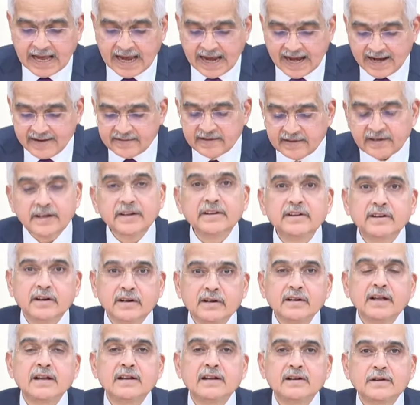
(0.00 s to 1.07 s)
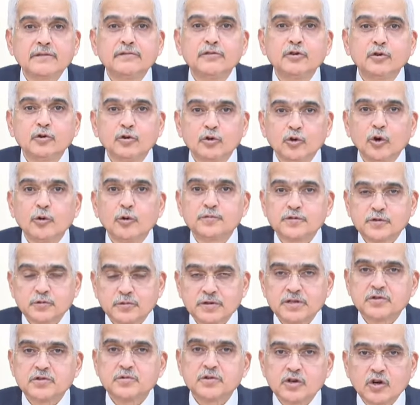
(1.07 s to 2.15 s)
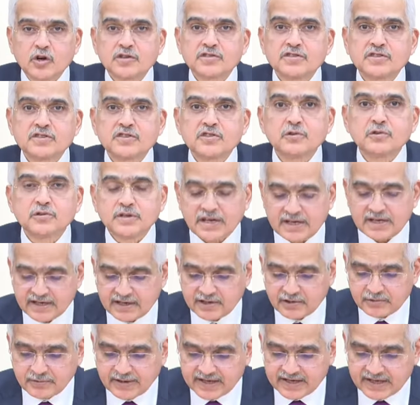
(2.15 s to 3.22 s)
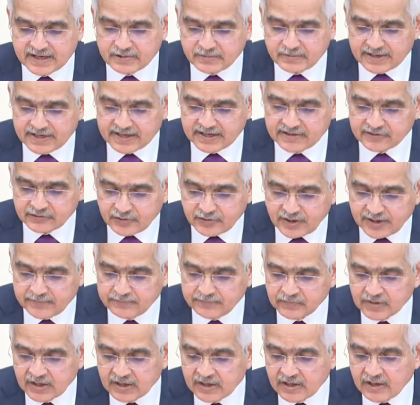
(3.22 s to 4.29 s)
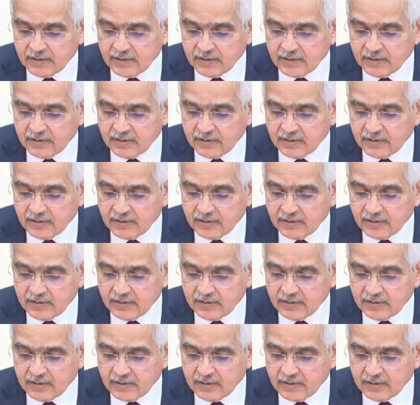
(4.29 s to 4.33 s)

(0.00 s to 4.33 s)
and the internal review groups which we constituted in 2023,